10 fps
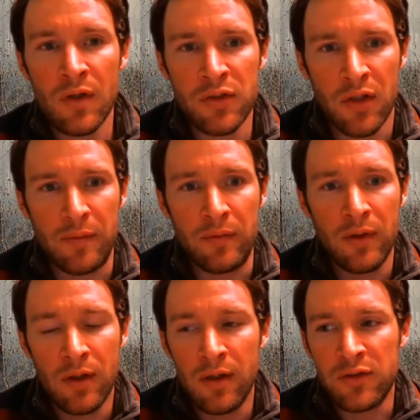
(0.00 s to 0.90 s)
So then
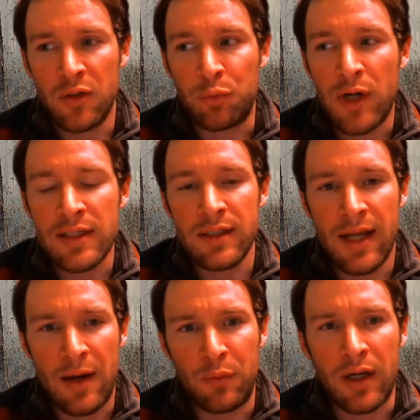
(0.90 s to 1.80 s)
present
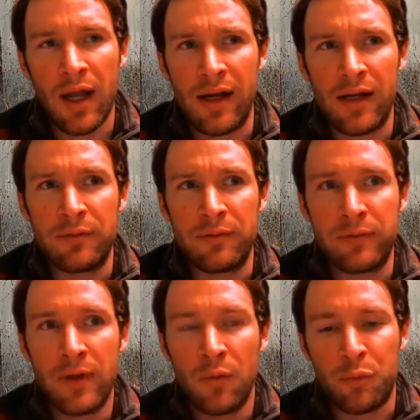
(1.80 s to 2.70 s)
day, we're kind of
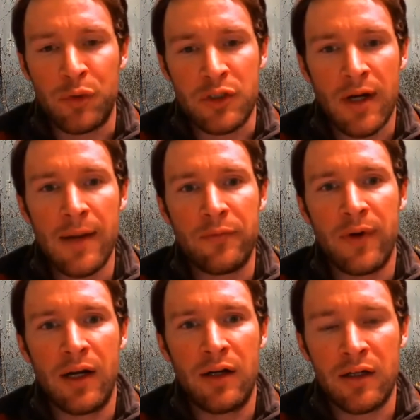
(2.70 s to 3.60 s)
with prescribed
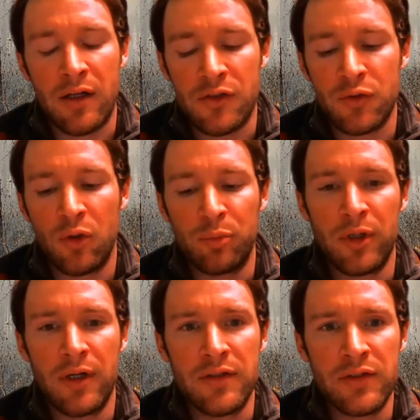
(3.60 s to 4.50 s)
fire controlled
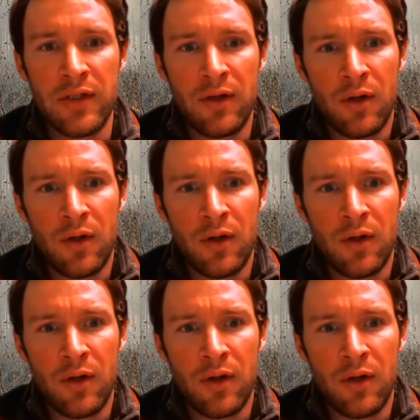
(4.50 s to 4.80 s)
burns,